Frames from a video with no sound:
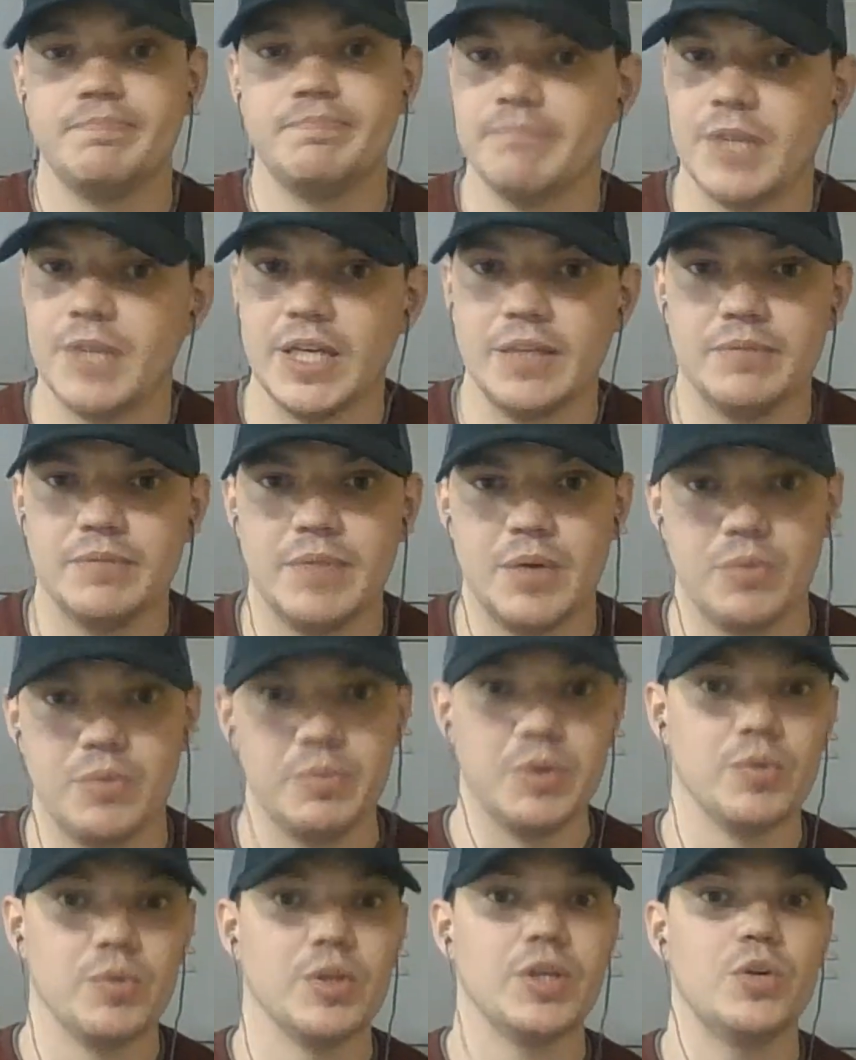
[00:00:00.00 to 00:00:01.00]
That would
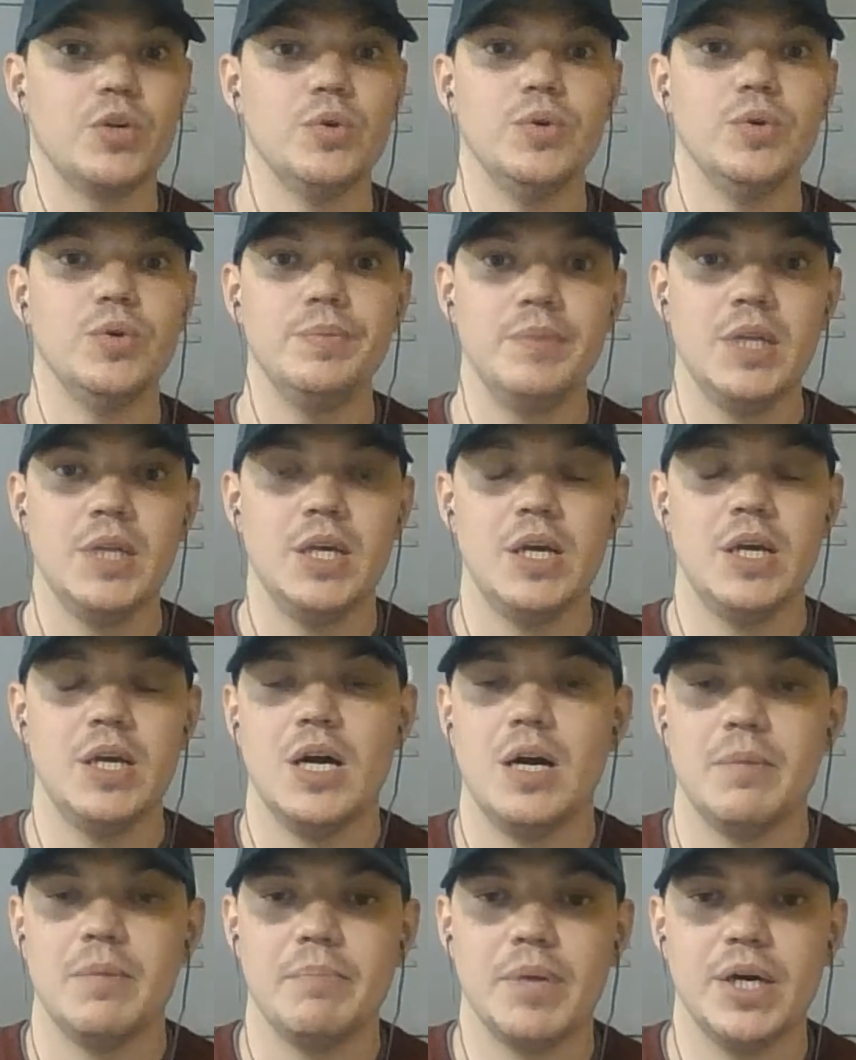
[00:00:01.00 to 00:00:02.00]
be really cool,
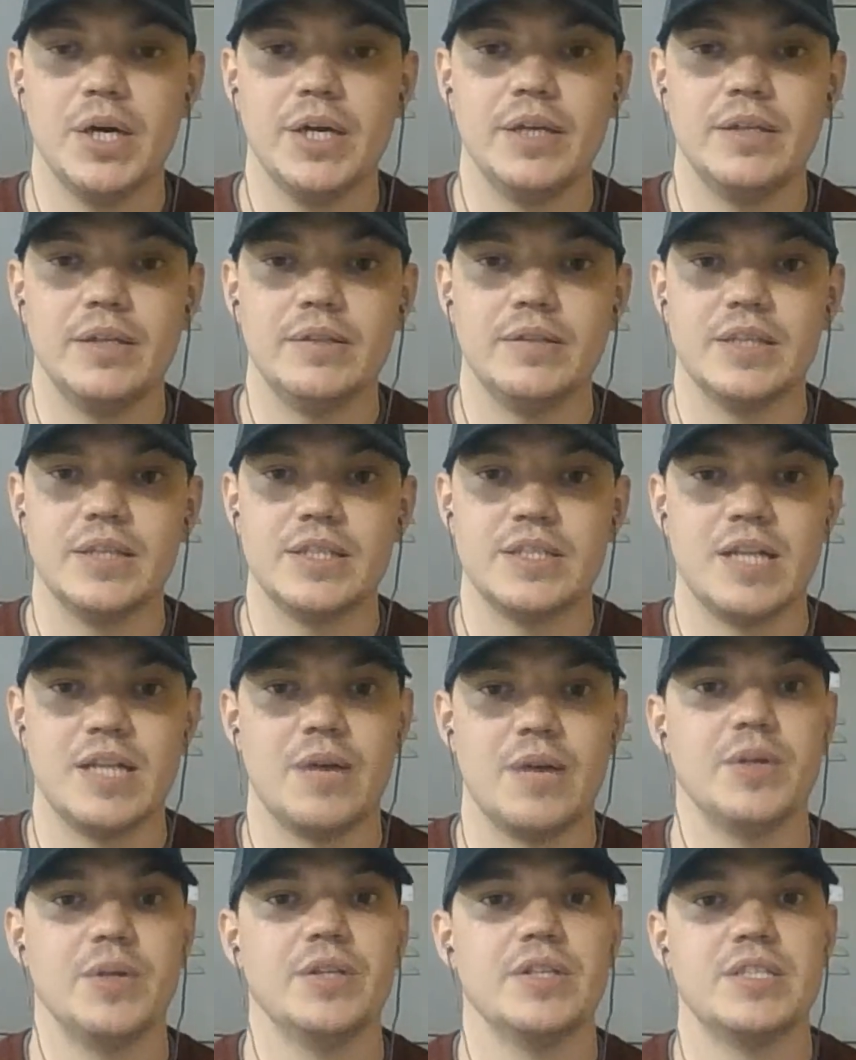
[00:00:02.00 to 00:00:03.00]
but that's
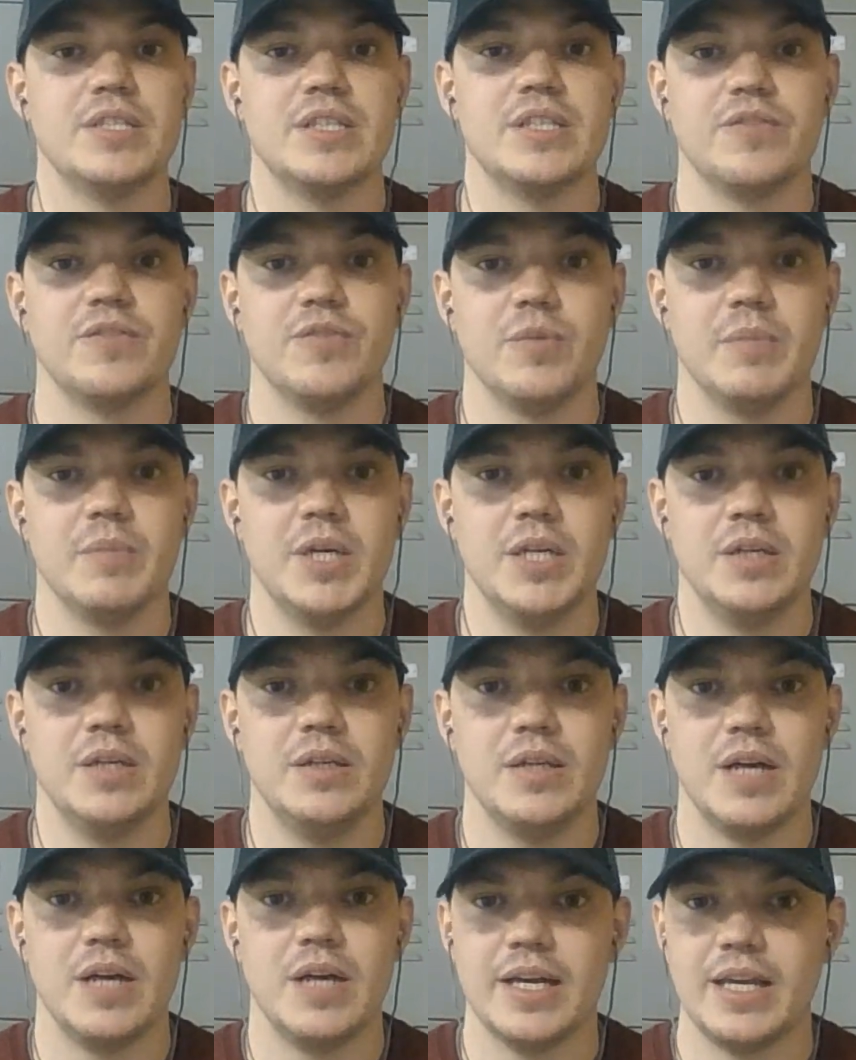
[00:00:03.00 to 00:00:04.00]
not realistic for me.
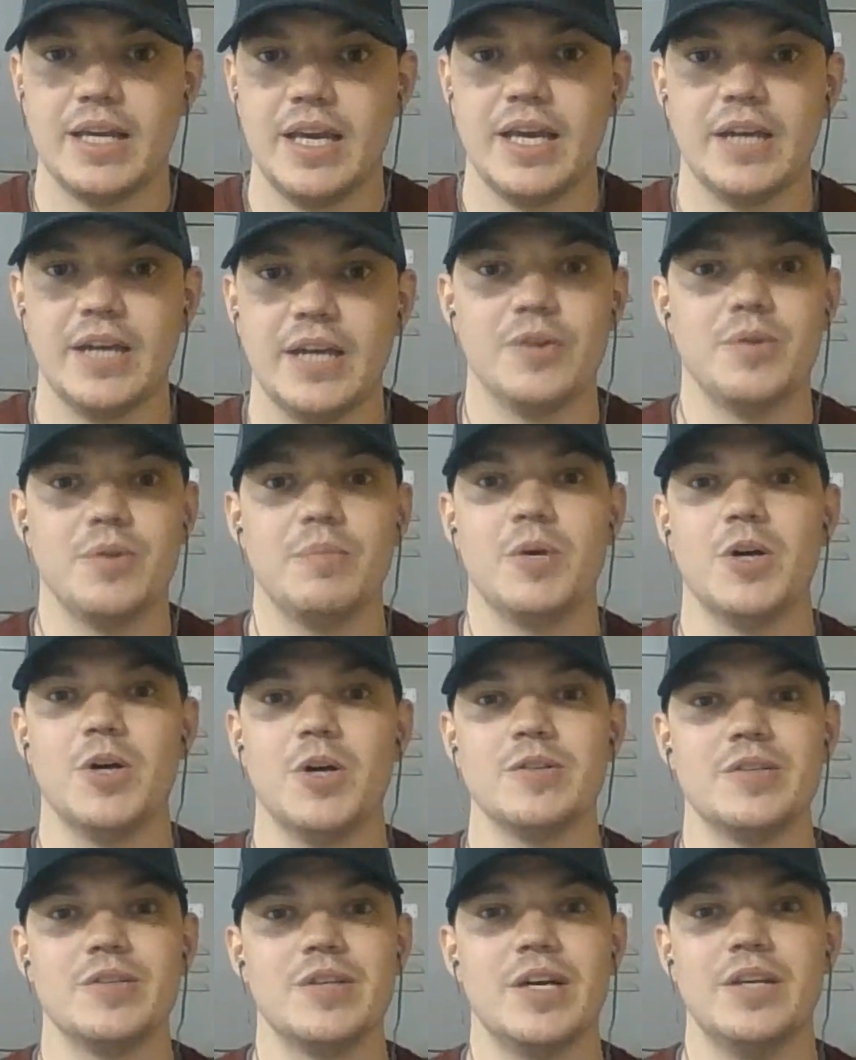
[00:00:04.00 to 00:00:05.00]
I can't go to
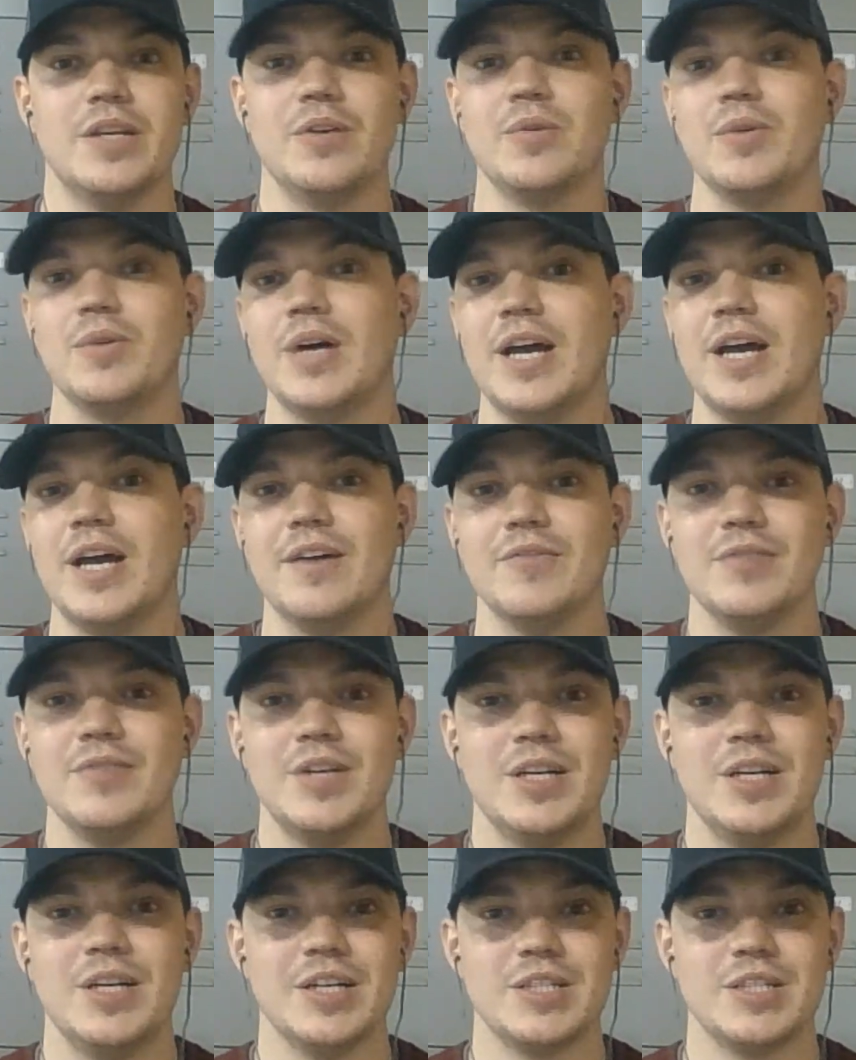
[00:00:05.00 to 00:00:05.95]
Mars. I don't have a